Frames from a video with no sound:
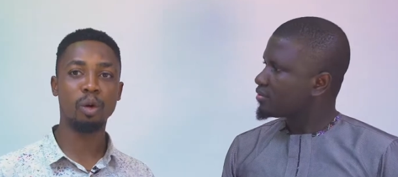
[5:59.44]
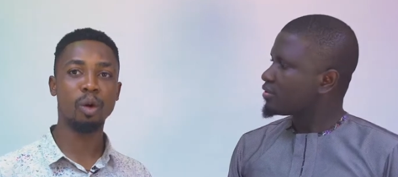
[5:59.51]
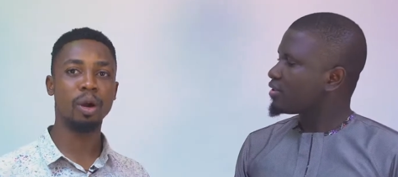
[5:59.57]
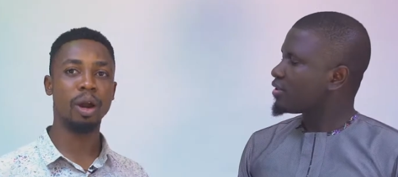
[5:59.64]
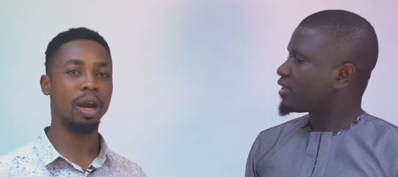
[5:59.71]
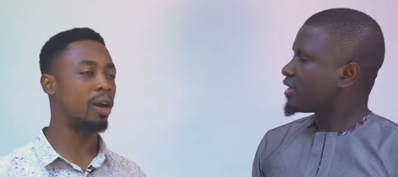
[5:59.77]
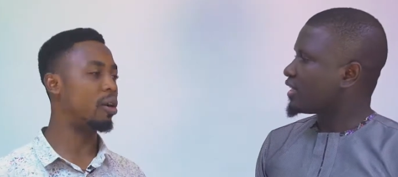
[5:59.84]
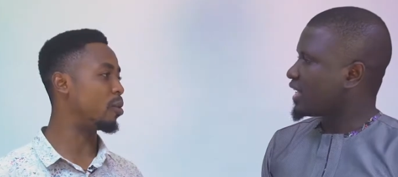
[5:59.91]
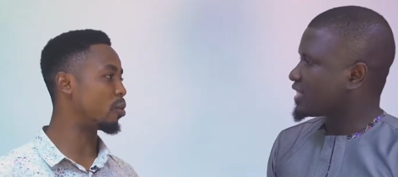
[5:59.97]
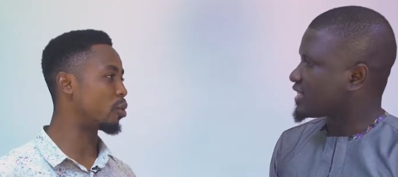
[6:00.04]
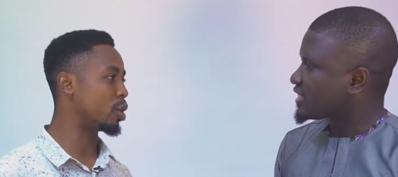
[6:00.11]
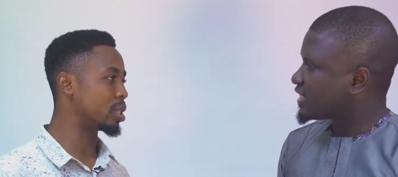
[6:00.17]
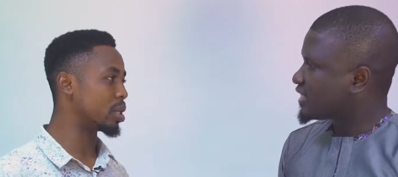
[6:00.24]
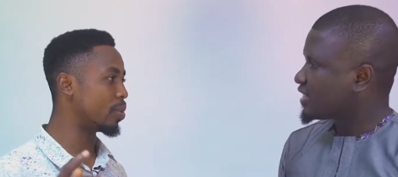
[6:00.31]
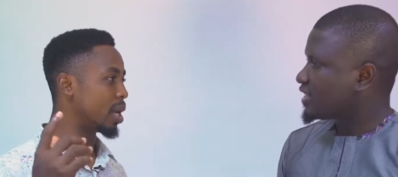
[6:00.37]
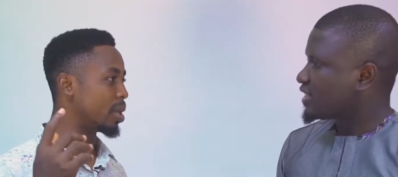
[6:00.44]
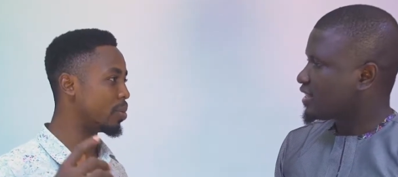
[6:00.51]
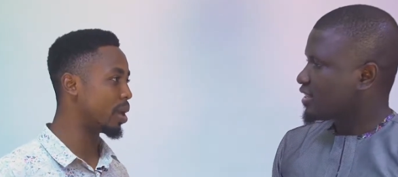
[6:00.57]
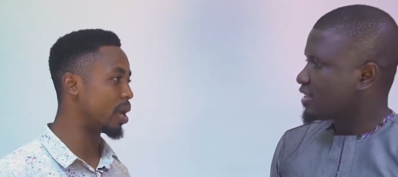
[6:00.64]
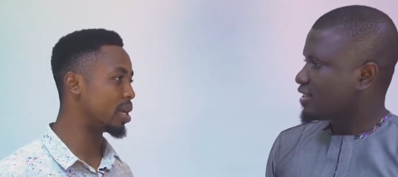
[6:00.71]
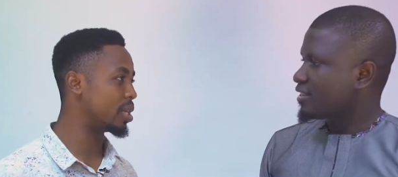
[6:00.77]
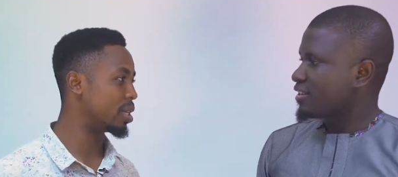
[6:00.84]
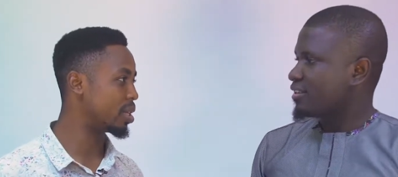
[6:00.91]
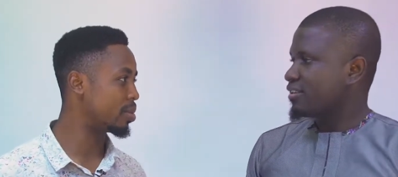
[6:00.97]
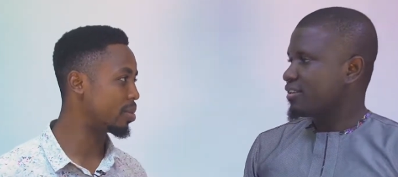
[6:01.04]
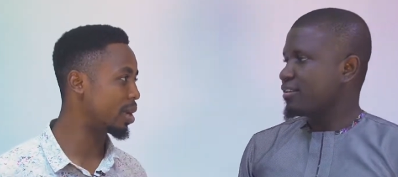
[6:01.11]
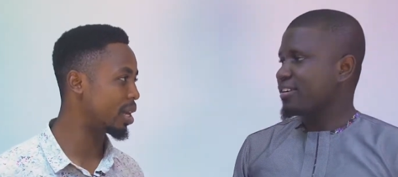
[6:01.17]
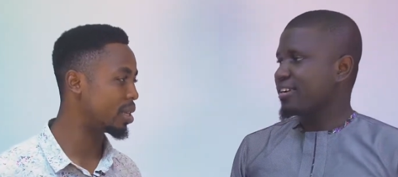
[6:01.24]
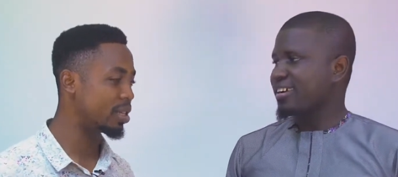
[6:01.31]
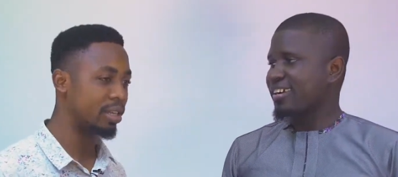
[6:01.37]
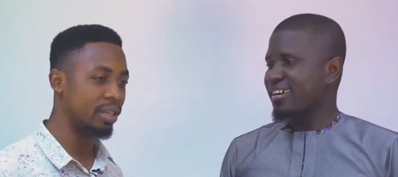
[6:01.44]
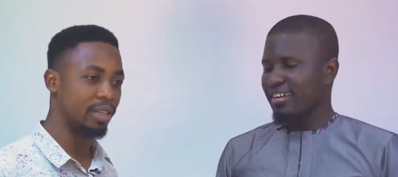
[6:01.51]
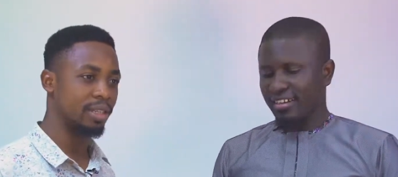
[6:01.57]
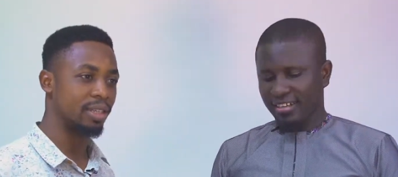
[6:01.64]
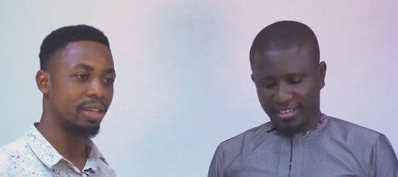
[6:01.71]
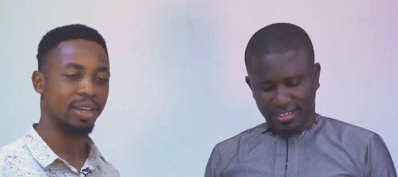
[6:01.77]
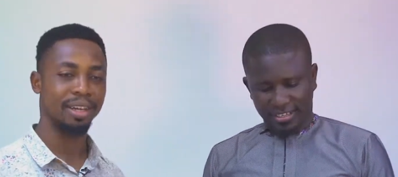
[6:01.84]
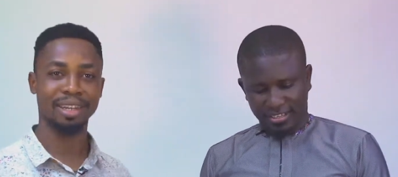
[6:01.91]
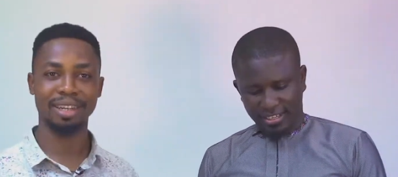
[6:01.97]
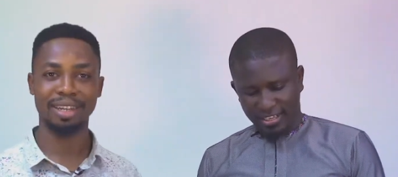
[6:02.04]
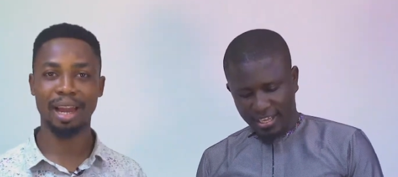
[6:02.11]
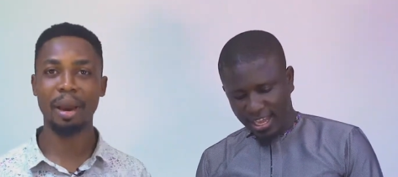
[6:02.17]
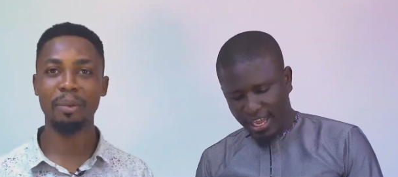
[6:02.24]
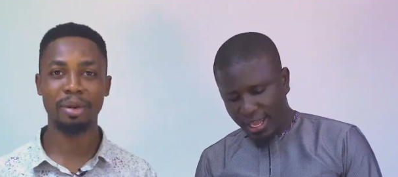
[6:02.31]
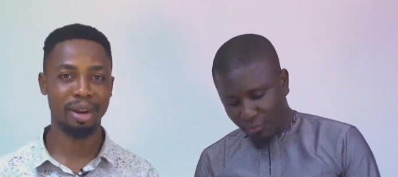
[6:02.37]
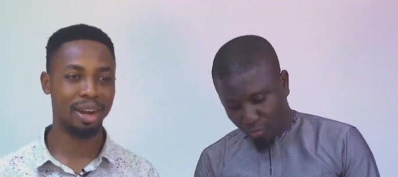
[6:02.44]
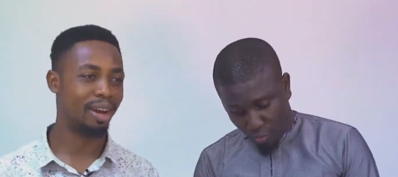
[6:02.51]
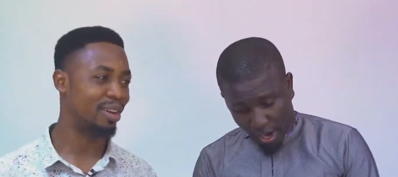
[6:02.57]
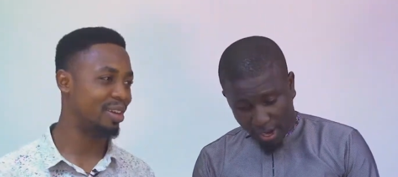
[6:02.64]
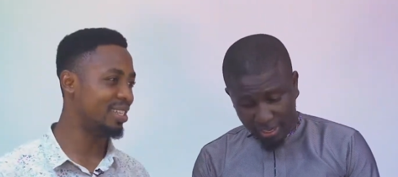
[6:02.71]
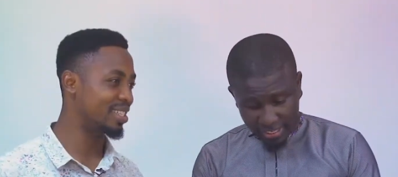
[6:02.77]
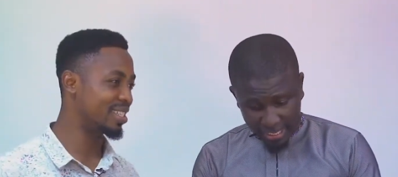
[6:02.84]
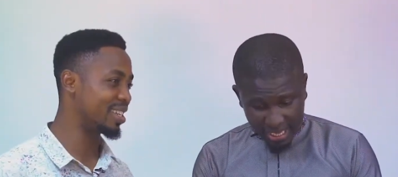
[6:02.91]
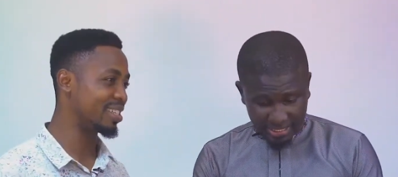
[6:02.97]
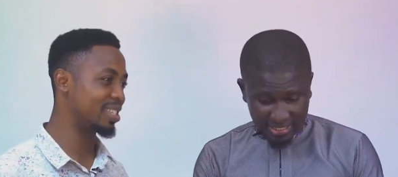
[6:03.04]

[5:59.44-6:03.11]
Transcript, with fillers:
Speaker 1: go, uh, yes. of course, the man behind the behind the uh, camera. Well, yes,